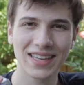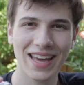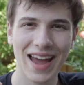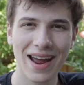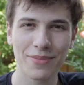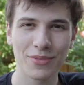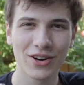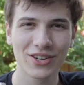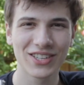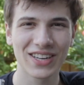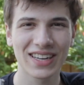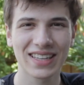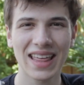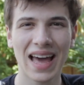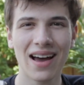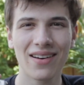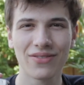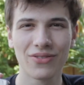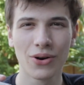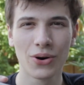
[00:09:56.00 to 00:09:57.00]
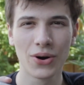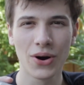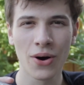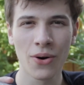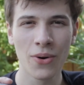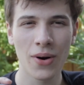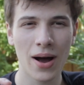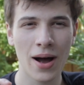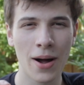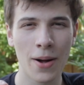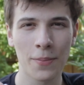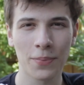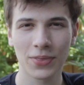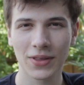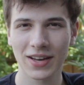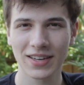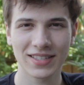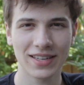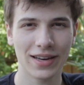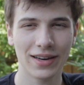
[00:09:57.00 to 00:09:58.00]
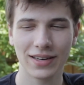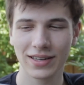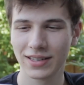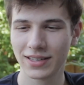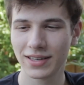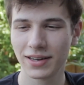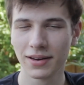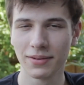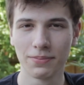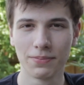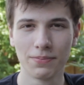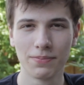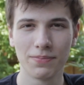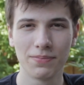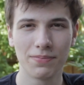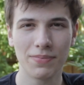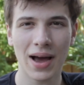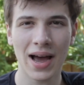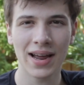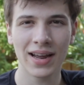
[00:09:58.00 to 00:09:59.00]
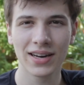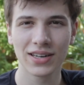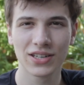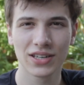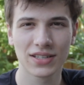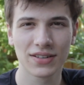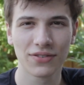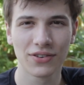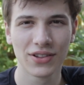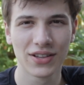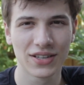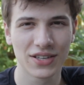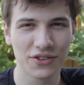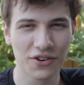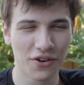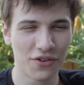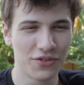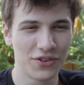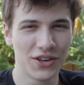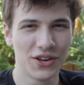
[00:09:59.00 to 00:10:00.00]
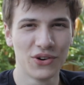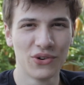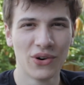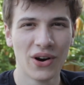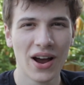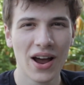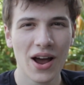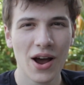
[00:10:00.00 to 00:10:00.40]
camera took that photo, because I did buy it just for this review,